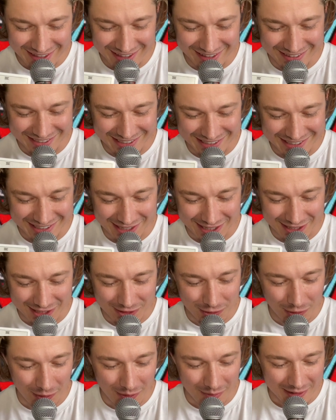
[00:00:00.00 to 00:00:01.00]
And just as the
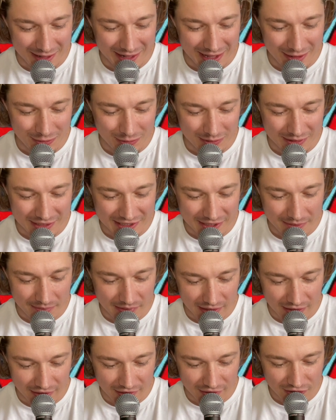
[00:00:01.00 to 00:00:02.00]
storm clouds will
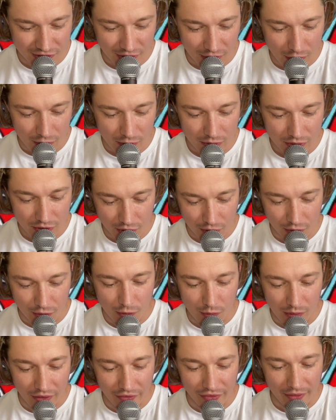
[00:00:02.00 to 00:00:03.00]
disappear, so
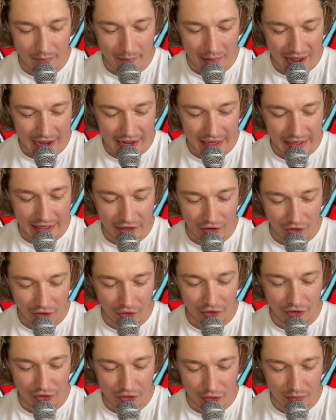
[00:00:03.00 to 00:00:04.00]
too will the pain and
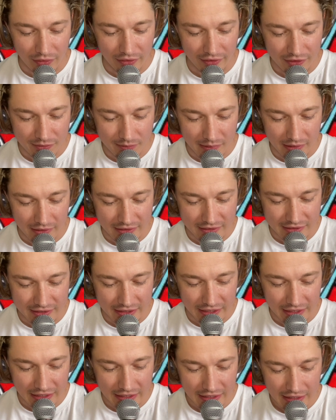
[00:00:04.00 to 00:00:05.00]
hurt you are
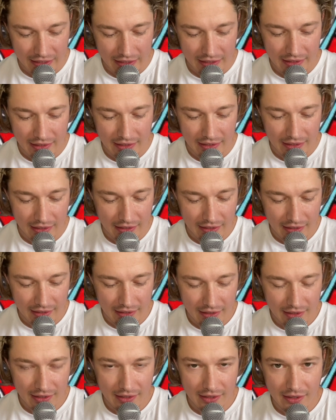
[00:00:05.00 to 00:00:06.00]
experiencing.
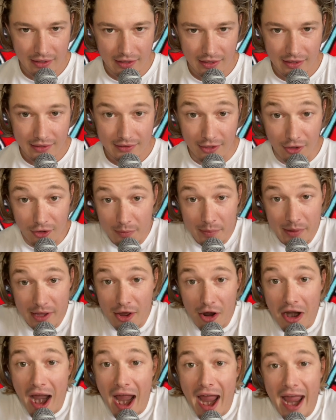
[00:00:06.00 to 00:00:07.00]
So it'll be
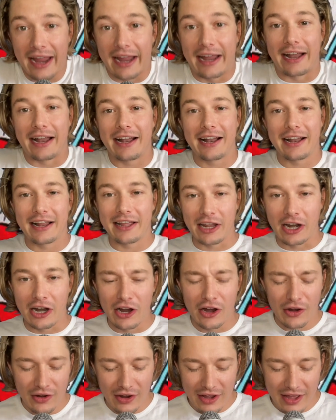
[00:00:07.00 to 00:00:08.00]
all right, you
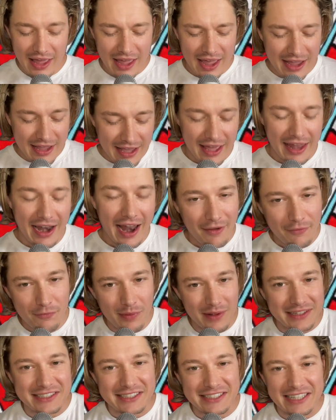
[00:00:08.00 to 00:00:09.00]
know? And I've
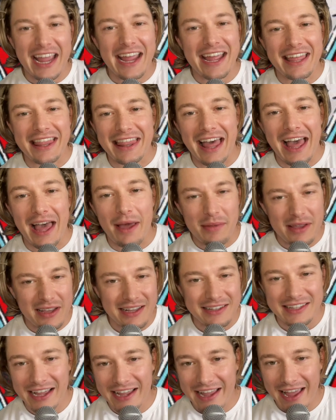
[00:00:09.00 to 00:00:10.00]
been saying that
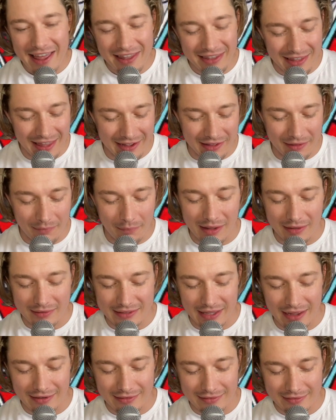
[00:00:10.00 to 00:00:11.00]
because I had like a
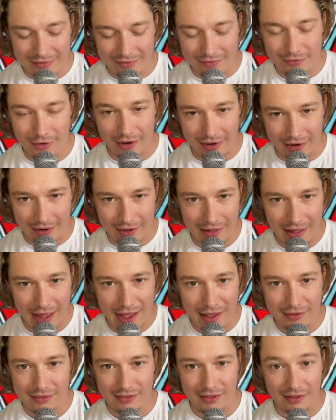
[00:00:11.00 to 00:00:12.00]
meltdown fucking
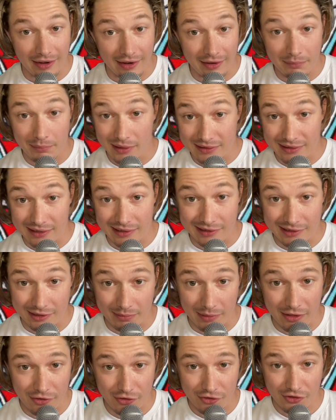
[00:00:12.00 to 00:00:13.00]
class and I had a meltdown
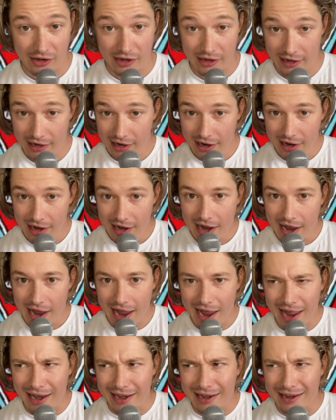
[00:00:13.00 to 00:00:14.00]
some other shit.
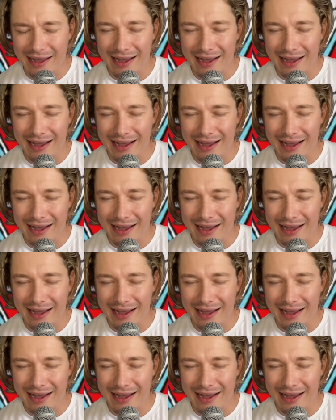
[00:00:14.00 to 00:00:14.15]
And